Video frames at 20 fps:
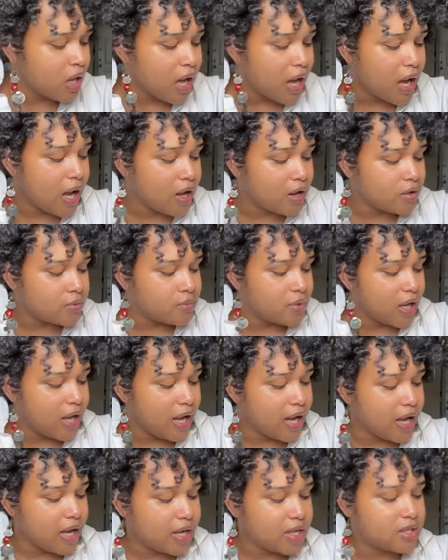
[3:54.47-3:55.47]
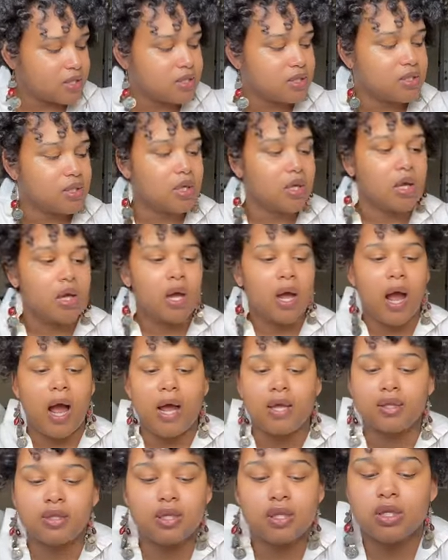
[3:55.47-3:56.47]
Um, and
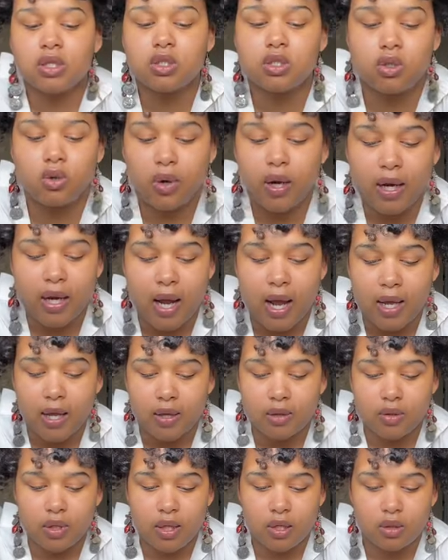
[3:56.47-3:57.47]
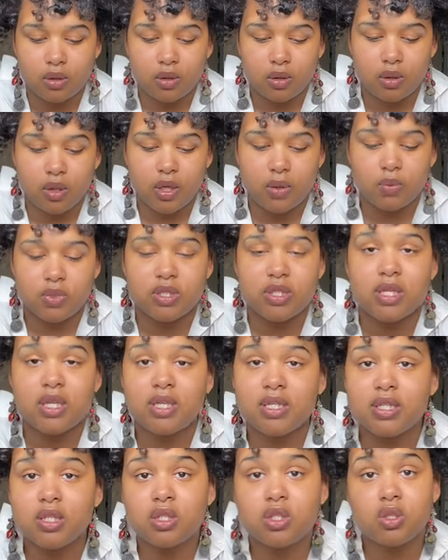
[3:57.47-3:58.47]
I think it's great. I, it, it was
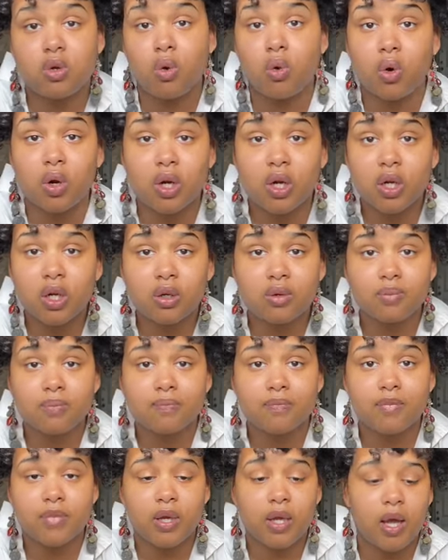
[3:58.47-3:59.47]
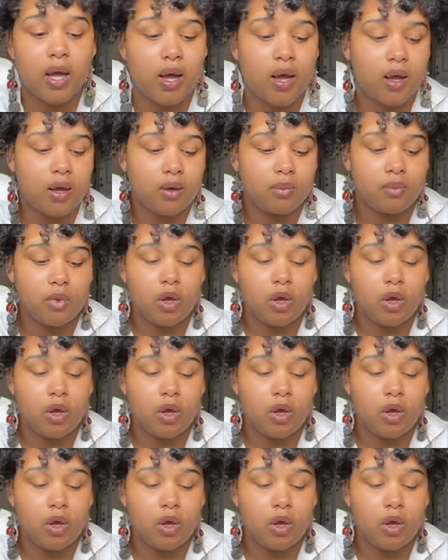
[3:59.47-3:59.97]
easy to order um,